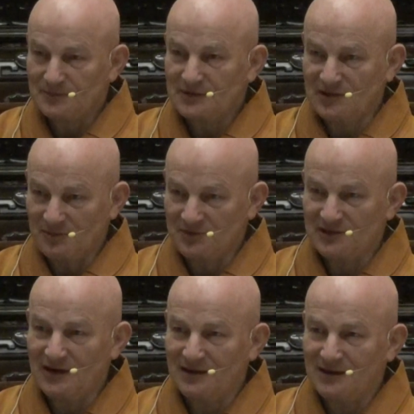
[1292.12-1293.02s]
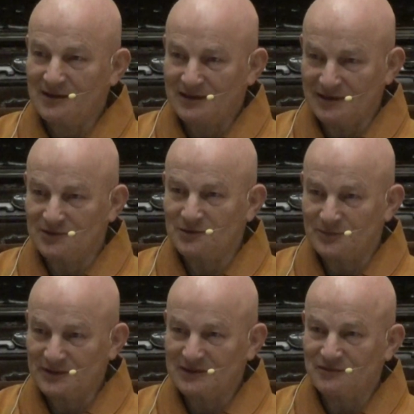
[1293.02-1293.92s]
samsara cannot
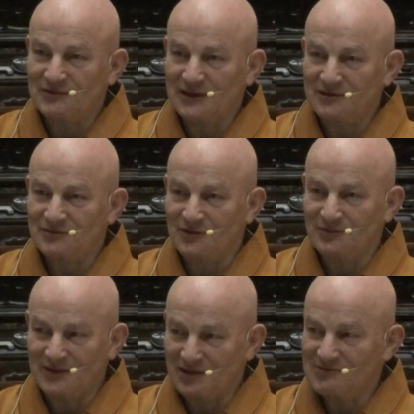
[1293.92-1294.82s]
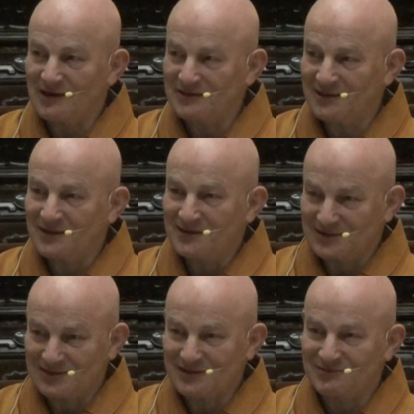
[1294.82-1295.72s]
be different from nirvana,
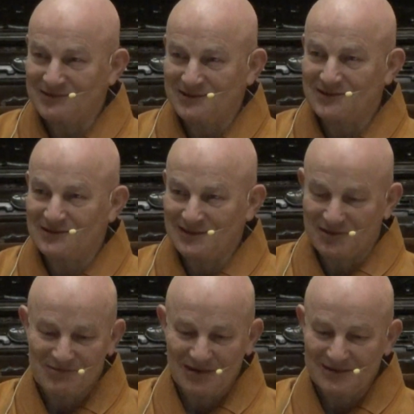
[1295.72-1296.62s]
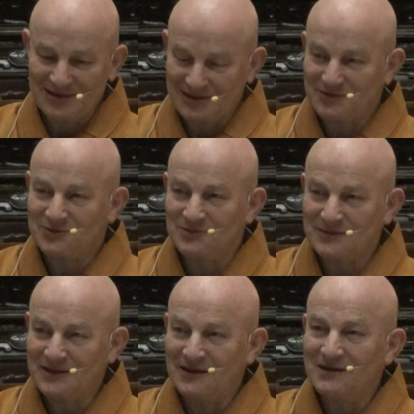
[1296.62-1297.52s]
that which is nirvana cannot be